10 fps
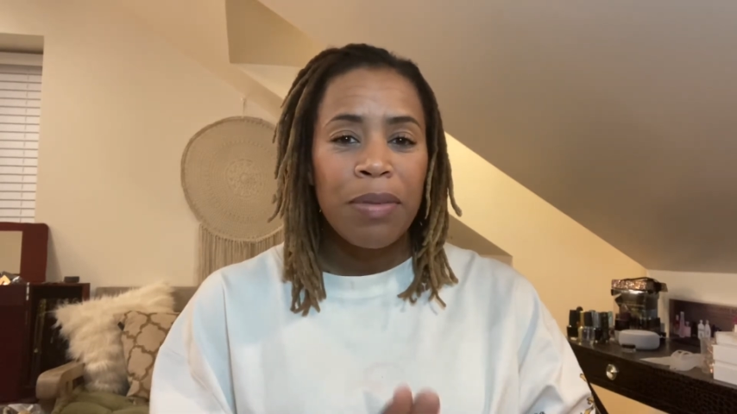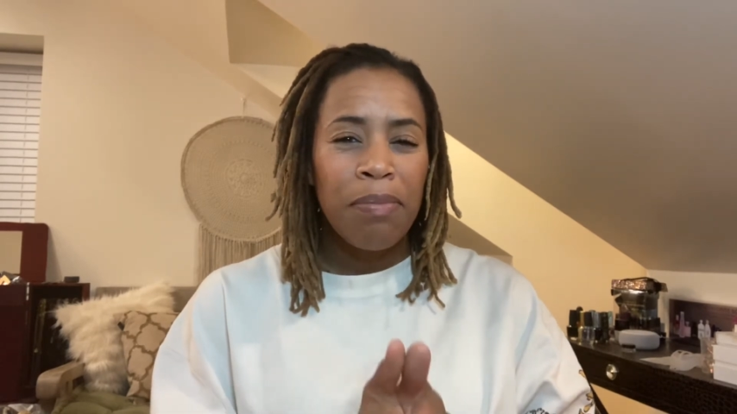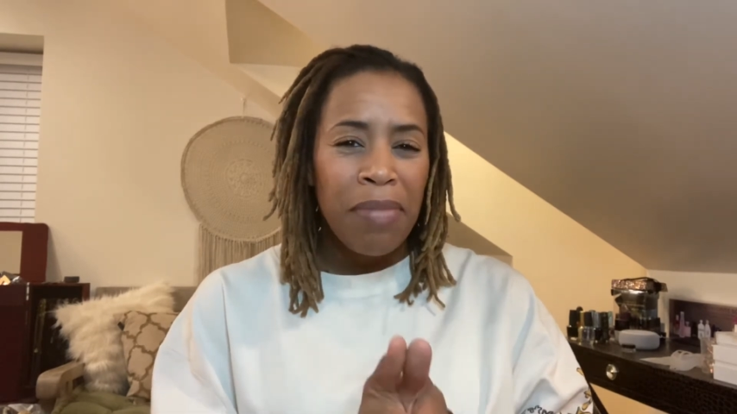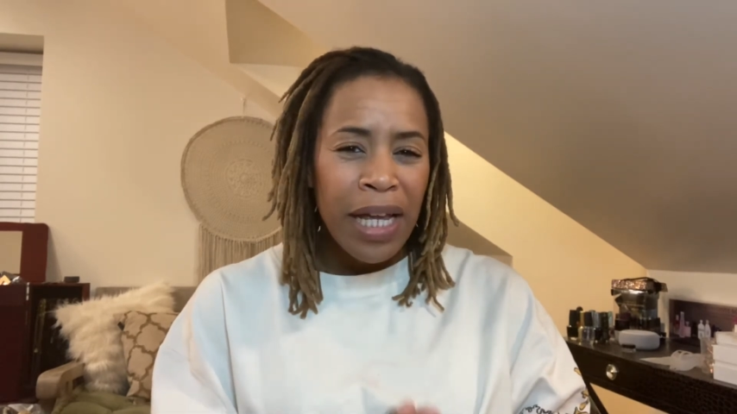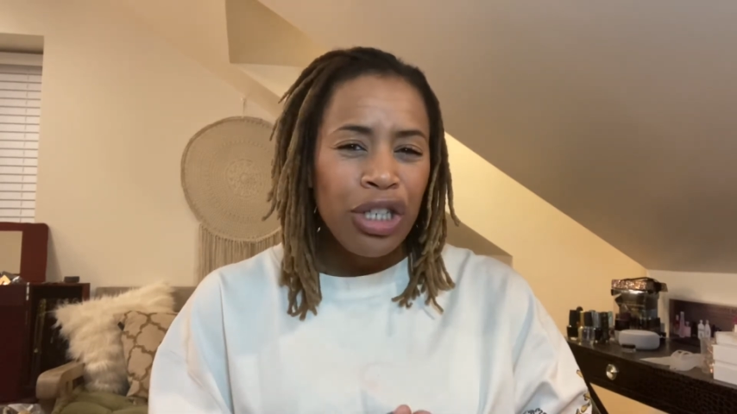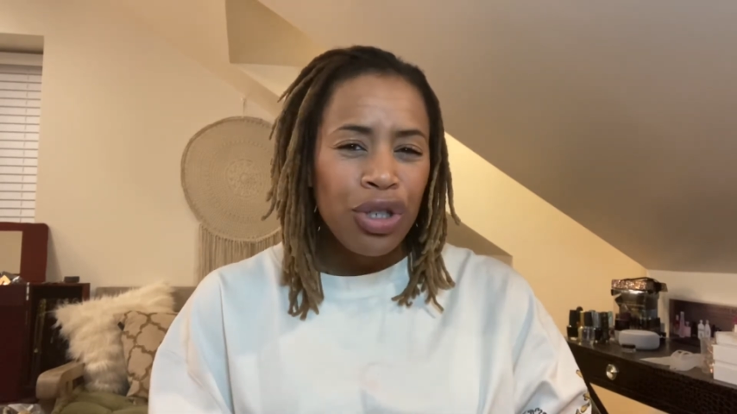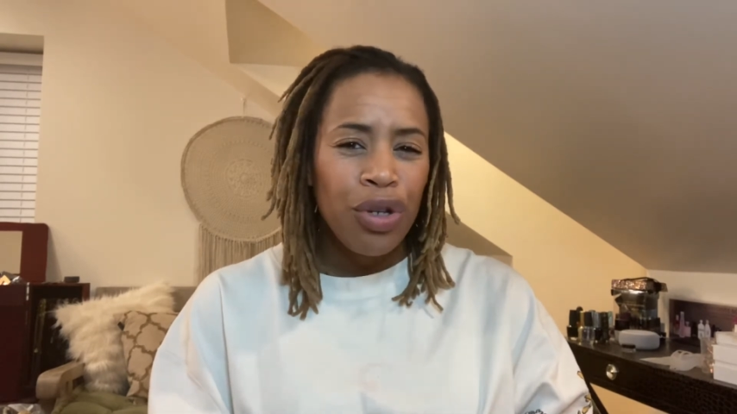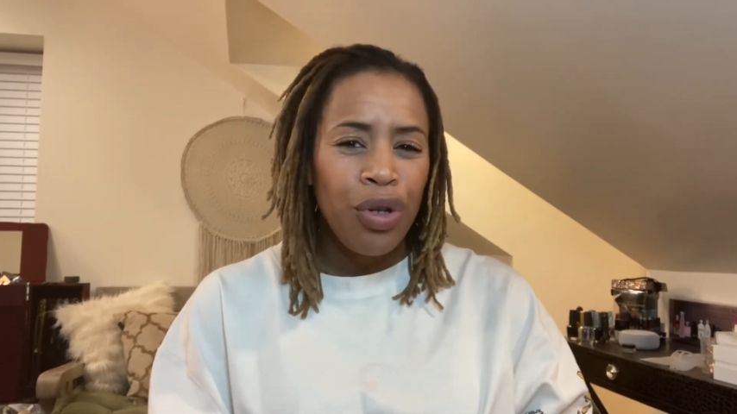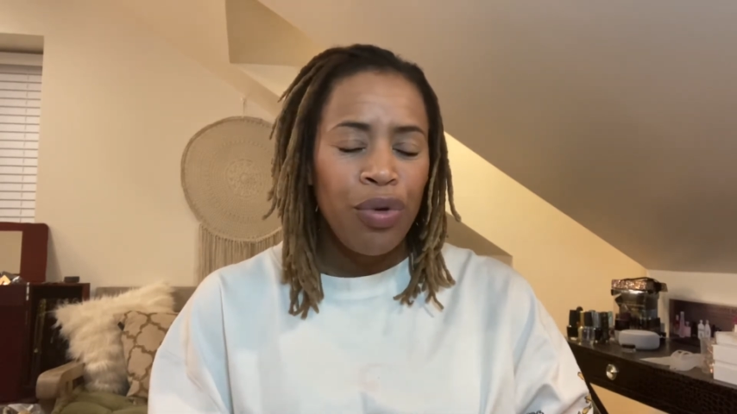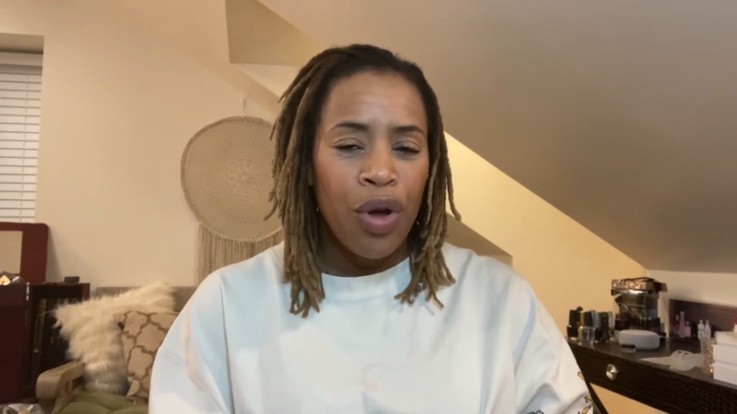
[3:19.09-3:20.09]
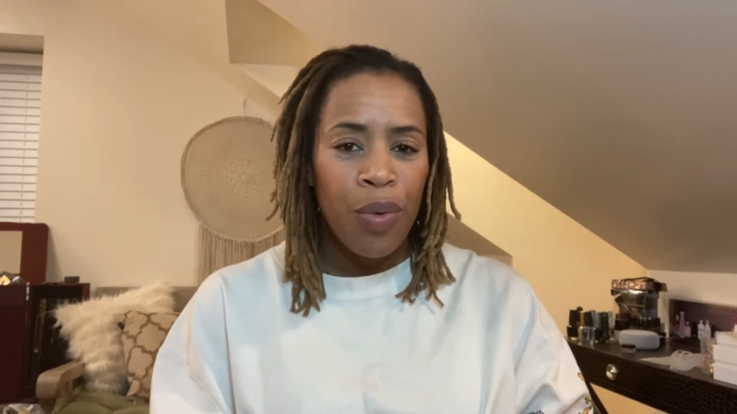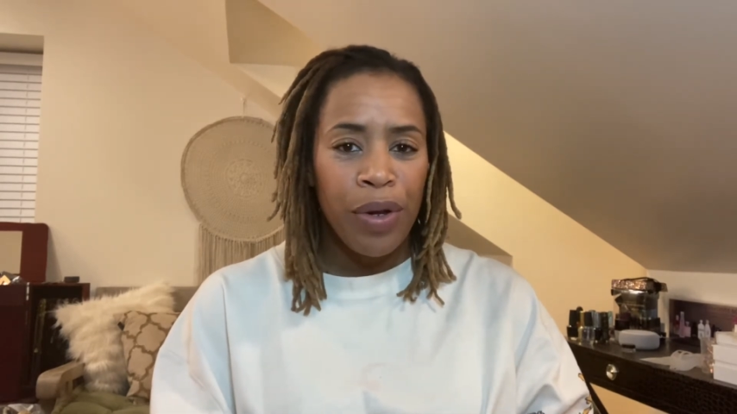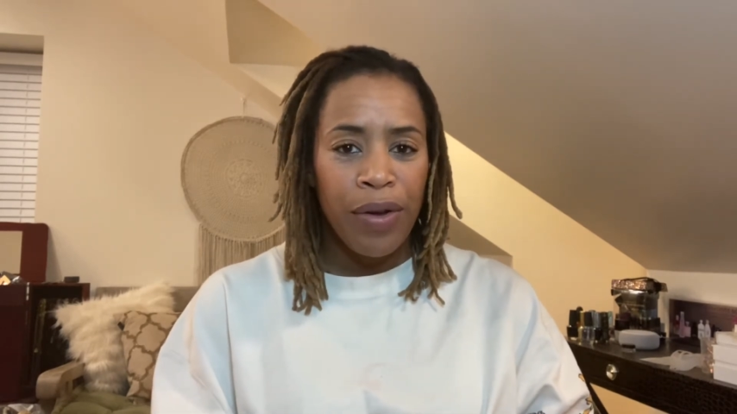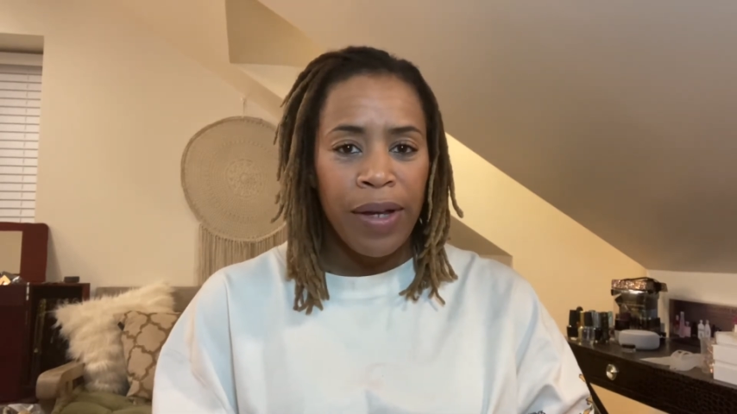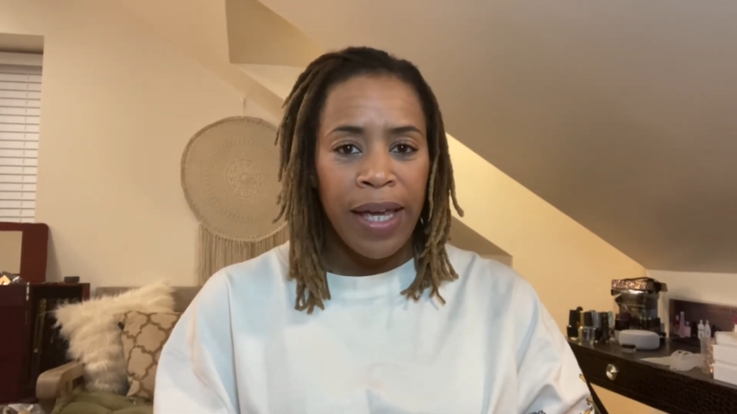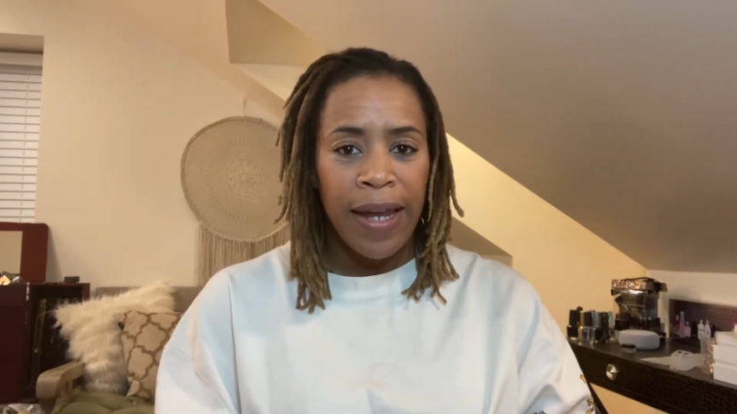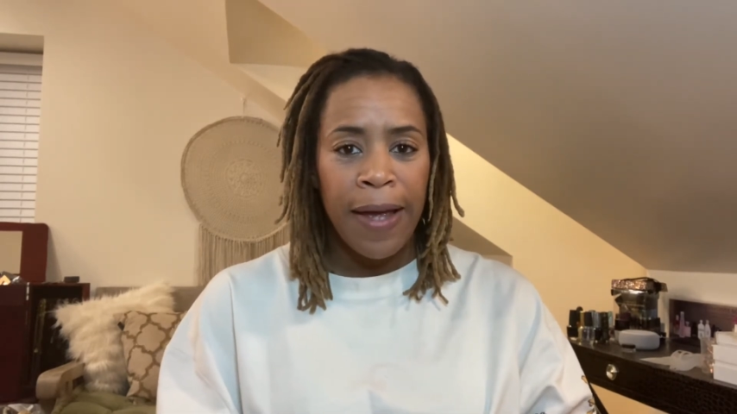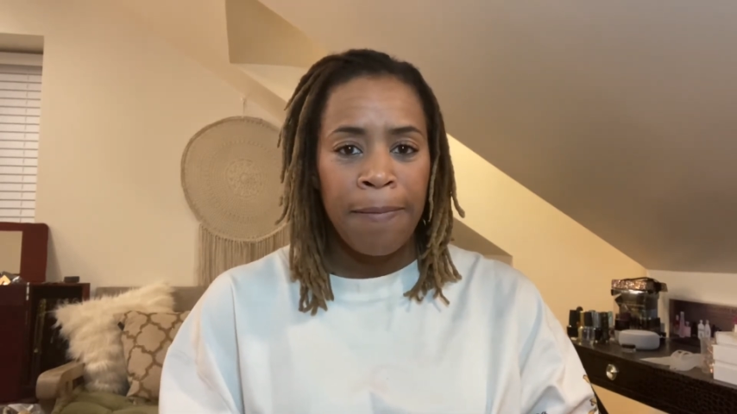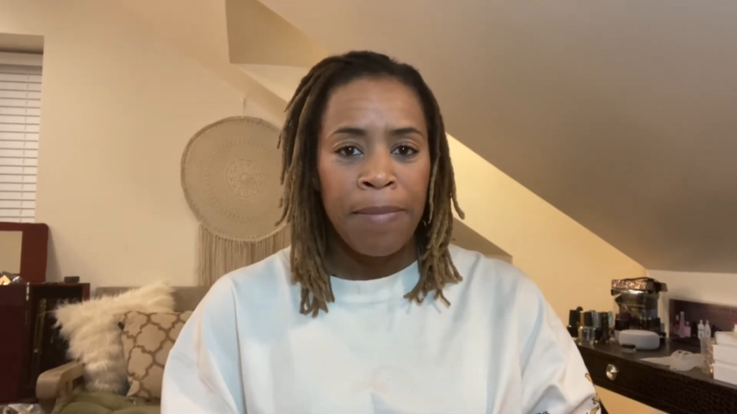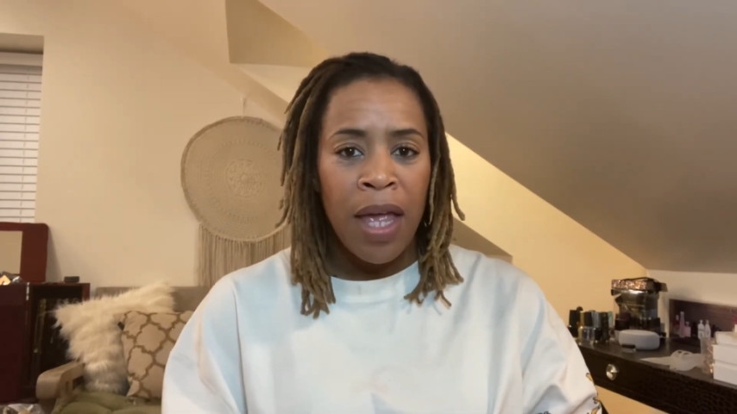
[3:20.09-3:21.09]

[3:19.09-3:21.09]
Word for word: make sure you know what you're getting.